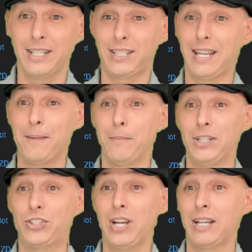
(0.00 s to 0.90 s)
escape my
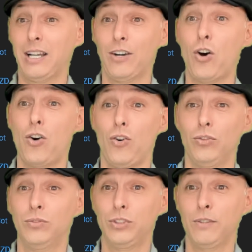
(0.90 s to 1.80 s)
check at
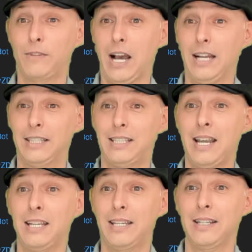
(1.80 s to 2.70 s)
all. You've got to
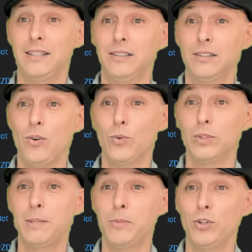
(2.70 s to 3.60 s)
take it.
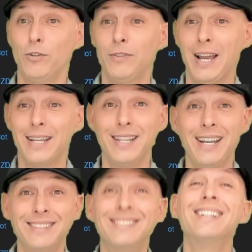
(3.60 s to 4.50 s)
Only move. And
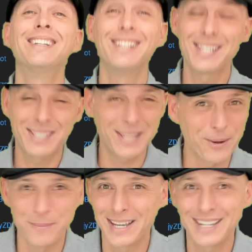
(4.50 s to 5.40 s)
then
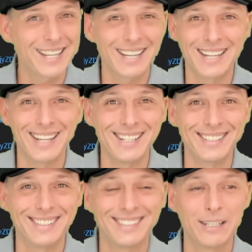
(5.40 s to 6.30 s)
stalemate
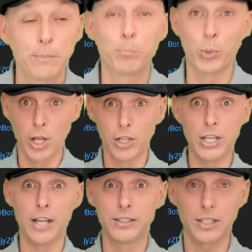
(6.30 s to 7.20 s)
again.
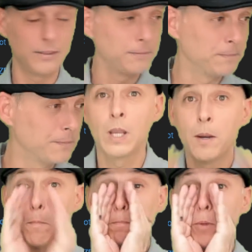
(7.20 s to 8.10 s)
Brilliant!
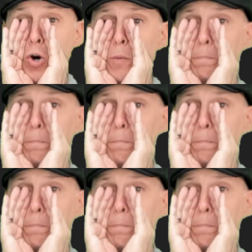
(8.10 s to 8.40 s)
Boop,